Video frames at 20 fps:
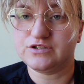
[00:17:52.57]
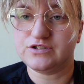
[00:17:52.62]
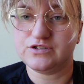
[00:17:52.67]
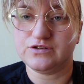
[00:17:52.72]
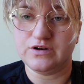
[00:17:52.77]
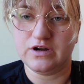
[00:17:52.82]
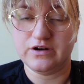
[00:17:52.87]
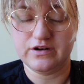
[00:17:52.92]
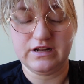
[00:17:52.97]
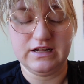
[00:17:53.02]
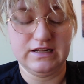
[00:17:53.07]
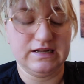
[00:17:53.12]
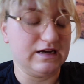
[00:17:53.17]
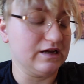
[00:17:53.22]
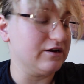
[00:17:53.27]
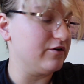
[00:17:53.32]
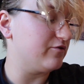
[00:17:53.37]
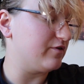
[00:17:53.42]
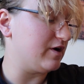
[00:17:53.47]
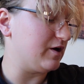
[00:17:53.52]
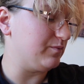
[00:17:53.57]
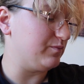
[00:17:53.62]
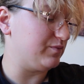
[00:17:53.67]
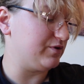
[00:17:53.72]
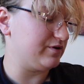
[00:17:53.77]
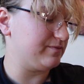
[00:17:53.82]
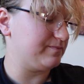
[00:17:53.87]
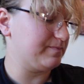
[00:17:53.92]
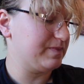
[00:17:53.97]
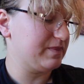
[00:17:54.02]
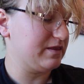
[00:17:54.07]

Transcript: So not knitting it around, but